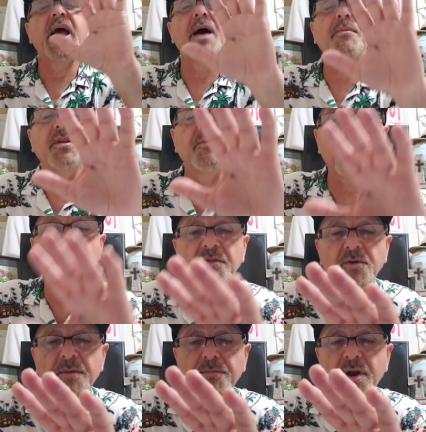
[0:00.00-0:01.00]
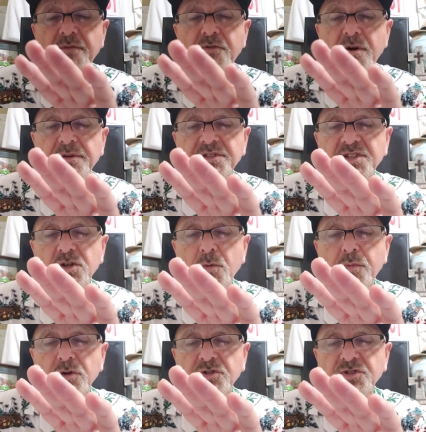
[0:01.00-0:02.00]
Heavenly Father, I pray for every
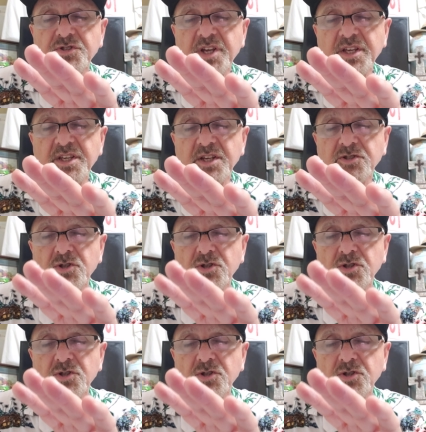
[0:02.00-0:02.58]
single person say yes